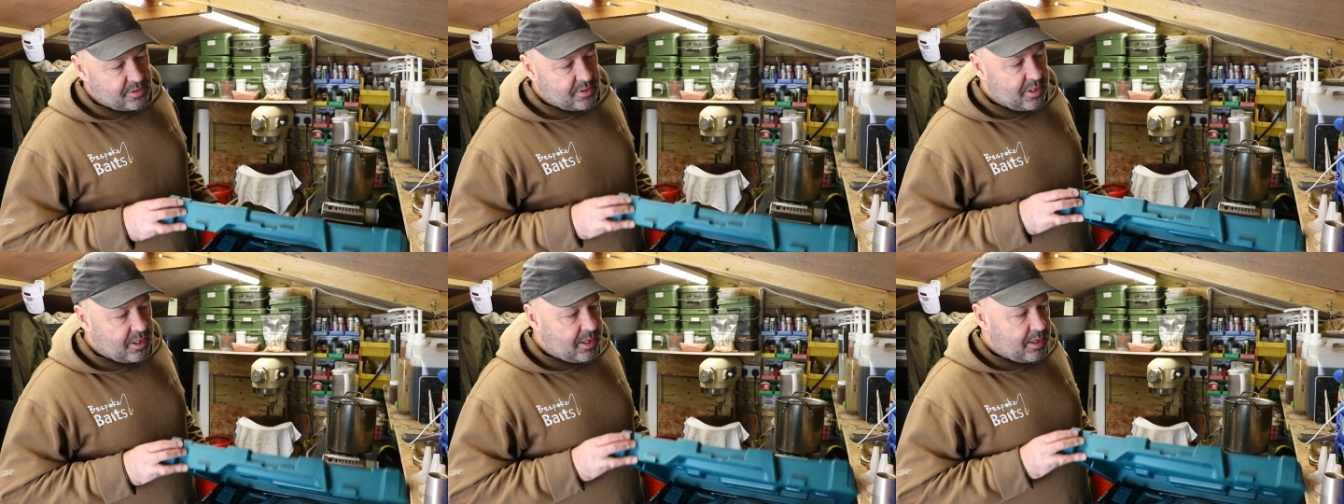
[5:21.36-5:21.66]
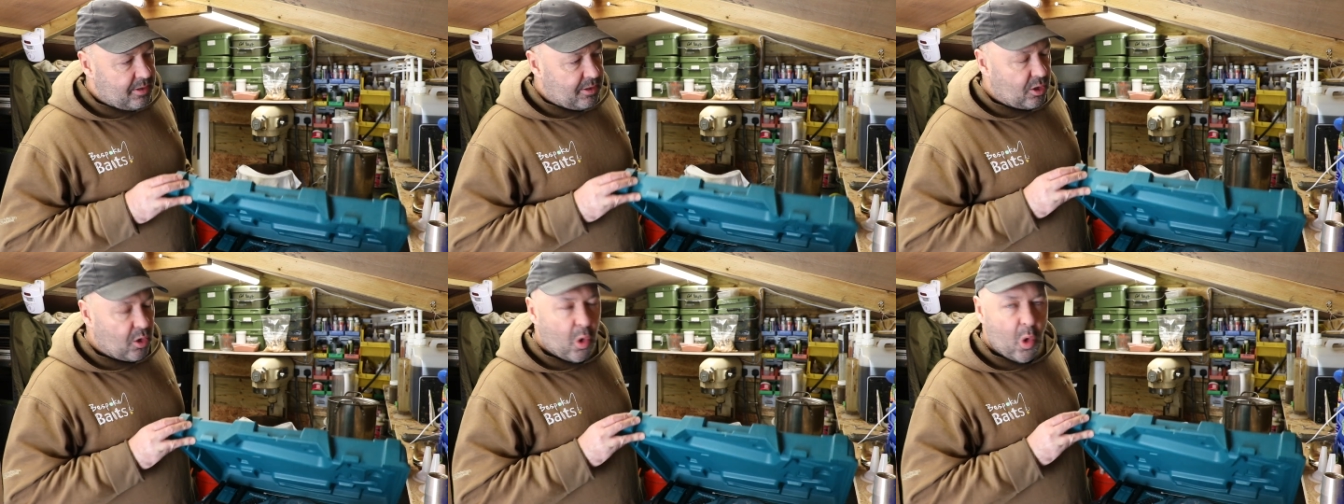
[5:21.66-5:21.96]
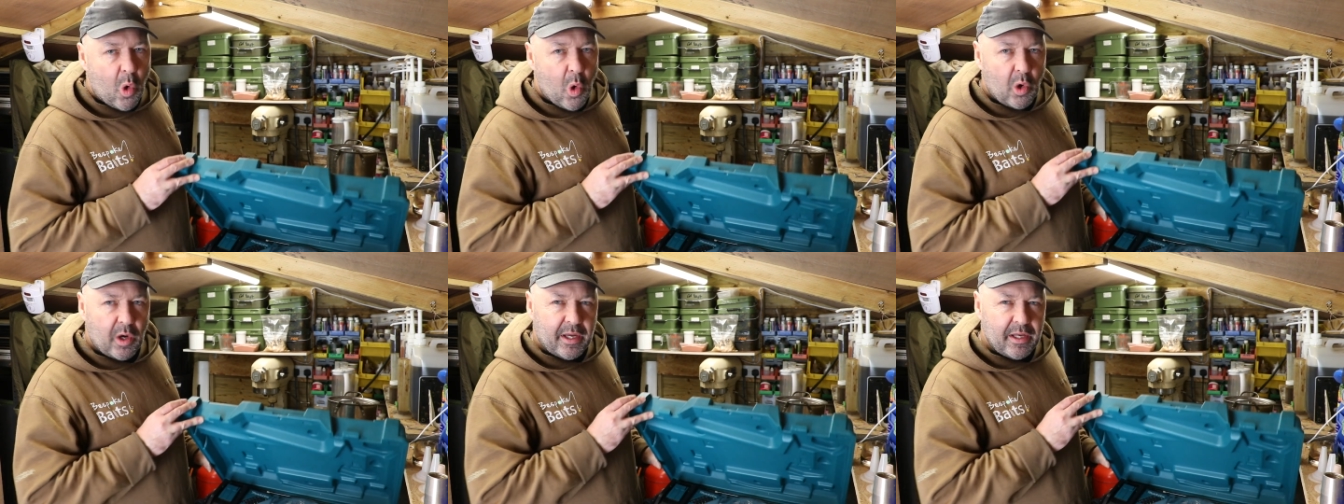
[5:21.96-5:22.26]
they're
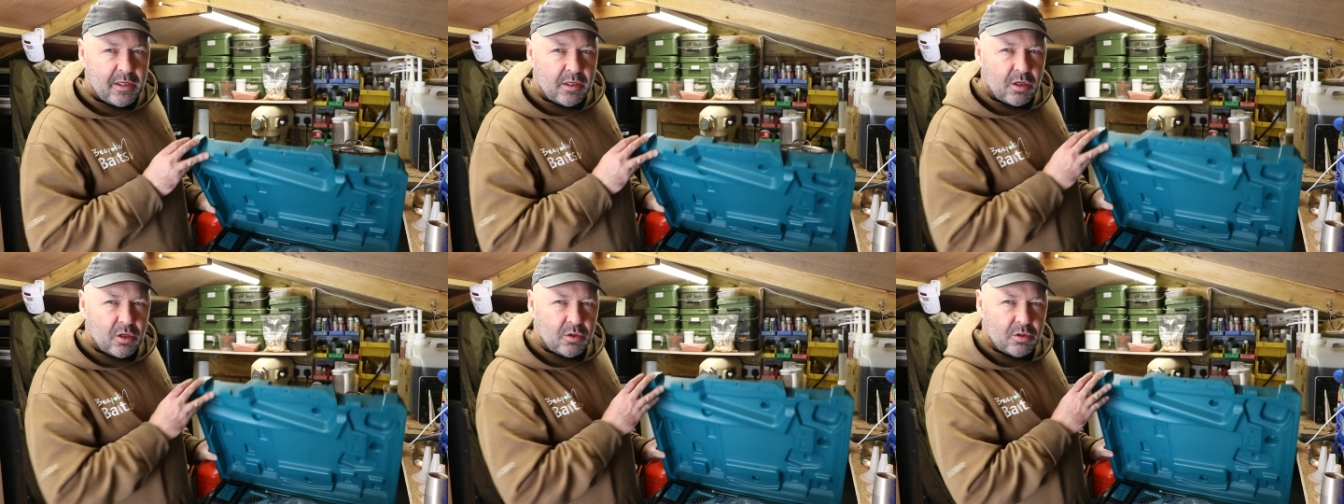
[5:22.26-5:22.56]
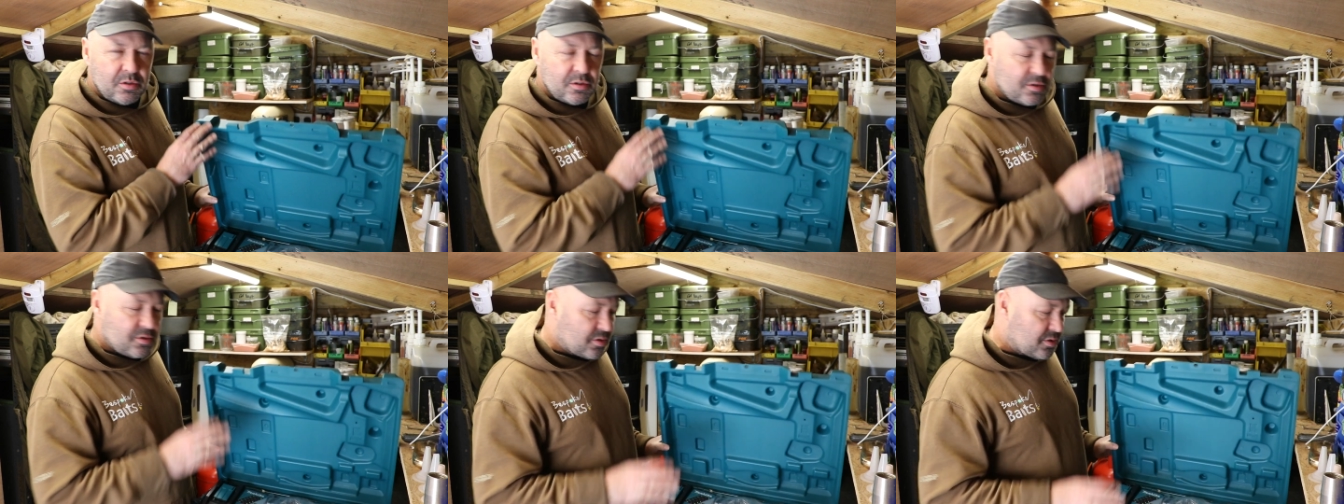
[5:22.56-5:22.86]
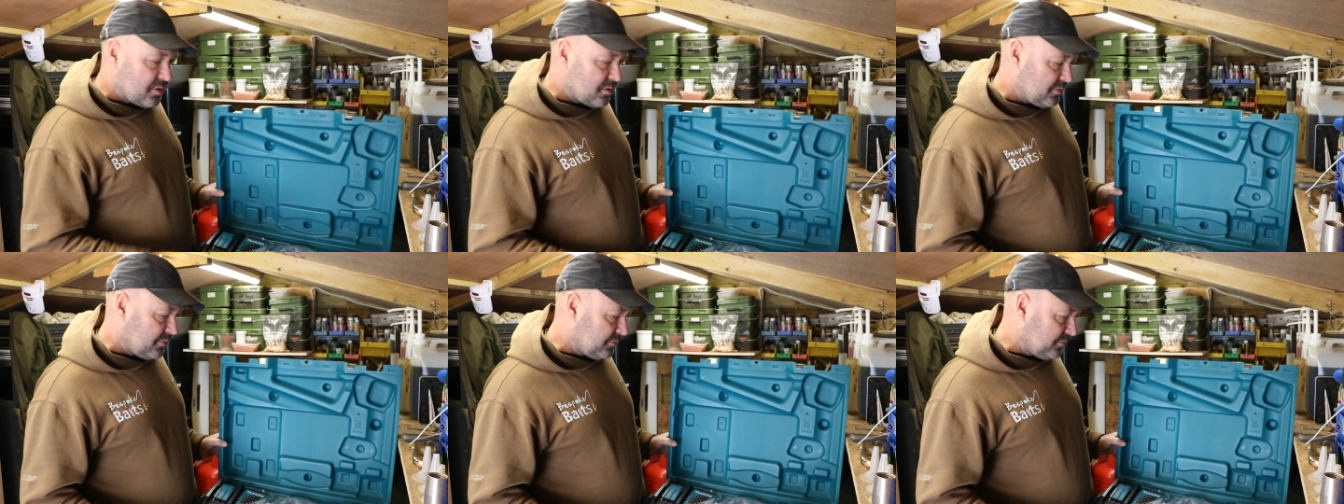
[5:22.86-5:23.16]
caulking
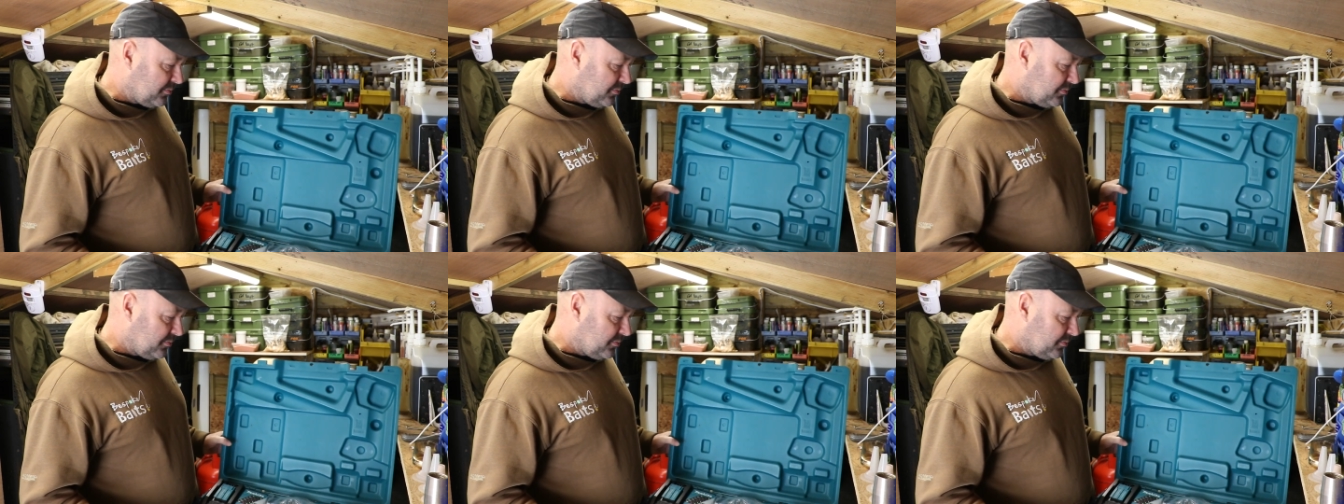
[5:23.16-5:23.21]
guns,